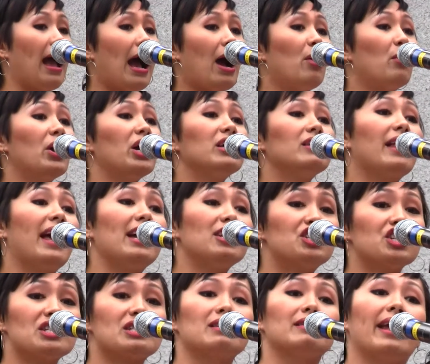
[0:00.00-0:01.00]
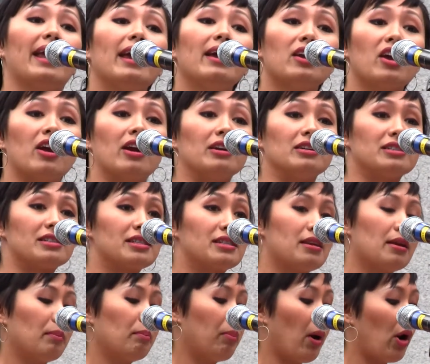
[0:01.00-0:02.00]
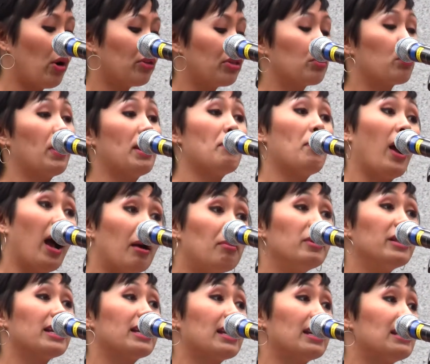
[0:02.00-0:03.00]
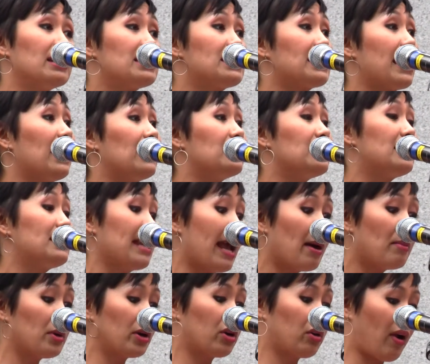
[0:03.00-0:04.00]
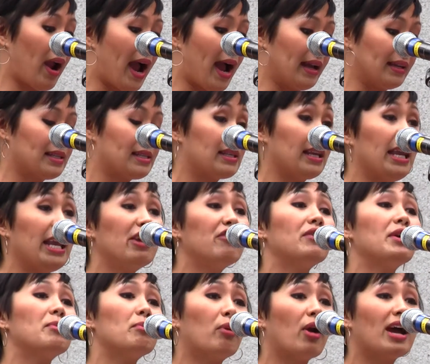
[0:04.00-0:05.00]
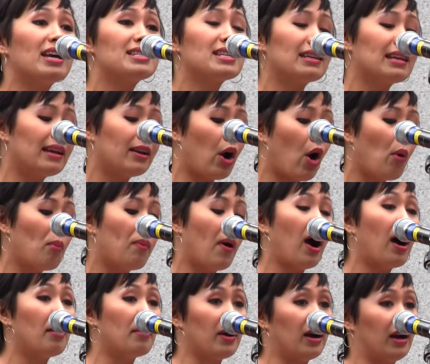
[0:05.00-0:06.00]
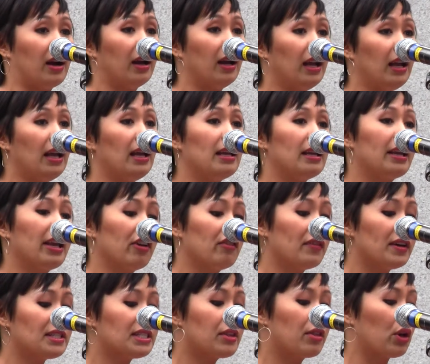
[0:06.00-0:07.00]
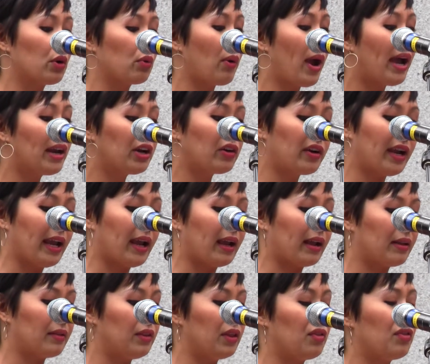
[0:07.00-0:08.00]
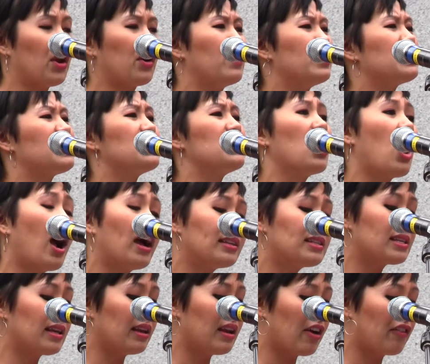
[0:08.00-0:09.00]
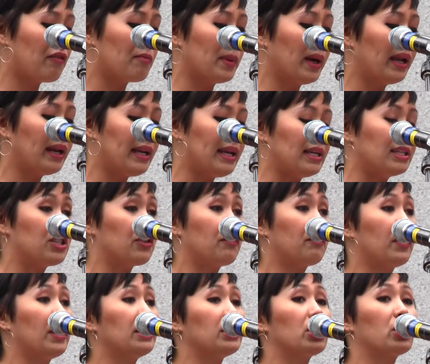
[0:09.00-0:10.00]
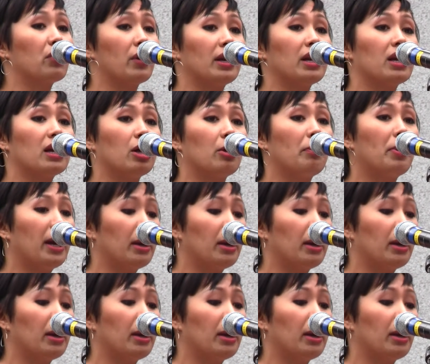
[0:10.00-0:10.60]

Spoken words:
Our legislators, both Republicans and Democrats, even President Obama, give us the rhetoric that there is not enough money to fund critical